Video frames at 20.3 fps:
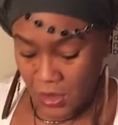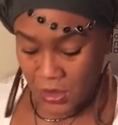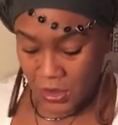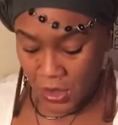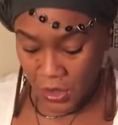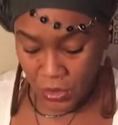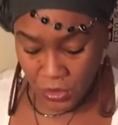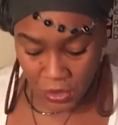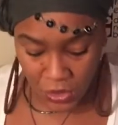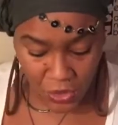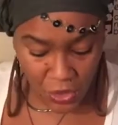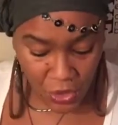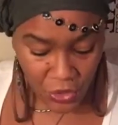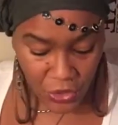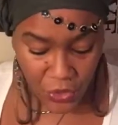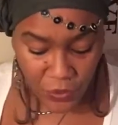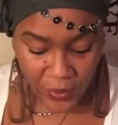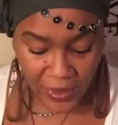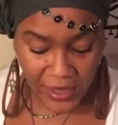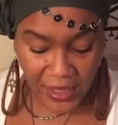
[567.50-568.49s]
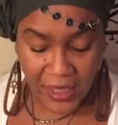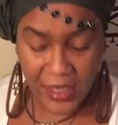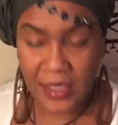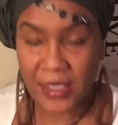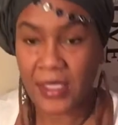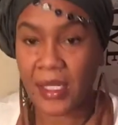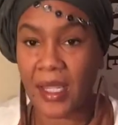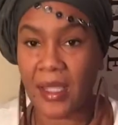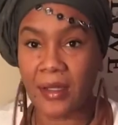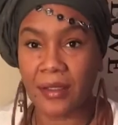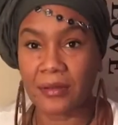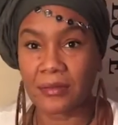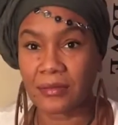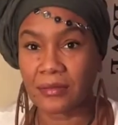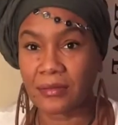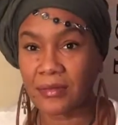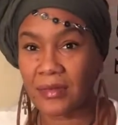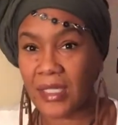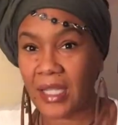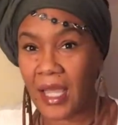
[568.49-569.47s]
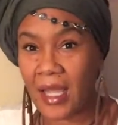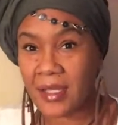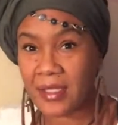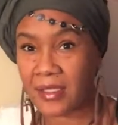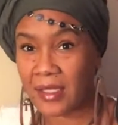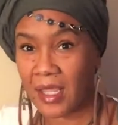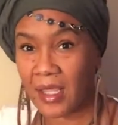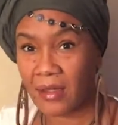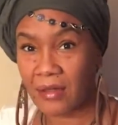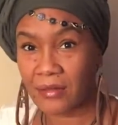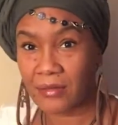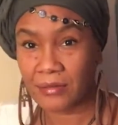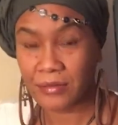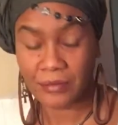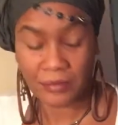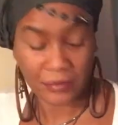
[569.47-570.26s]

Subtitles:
So you know you want to get a scale. Got a scale.